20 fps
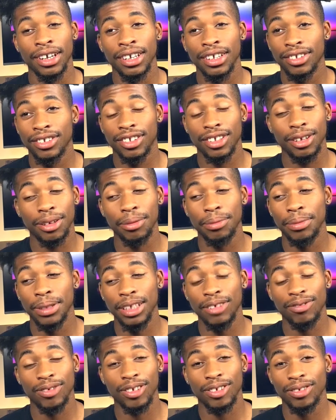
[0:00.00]
some
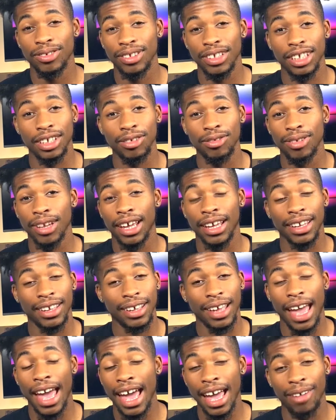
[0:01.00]
even give you like
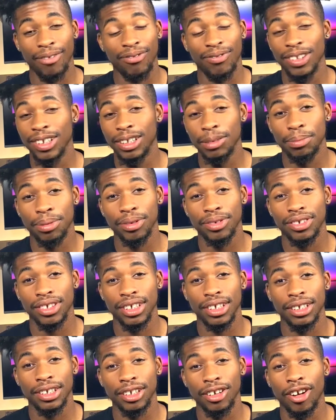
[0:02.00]

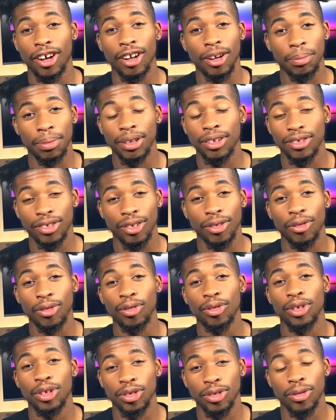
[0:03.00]
50%. It all depends on
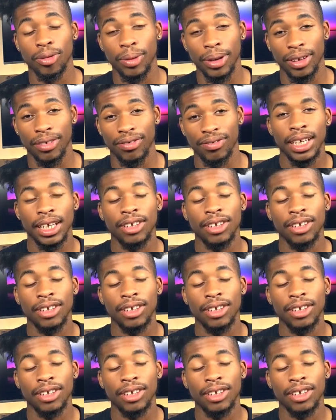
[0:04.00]
who you're with.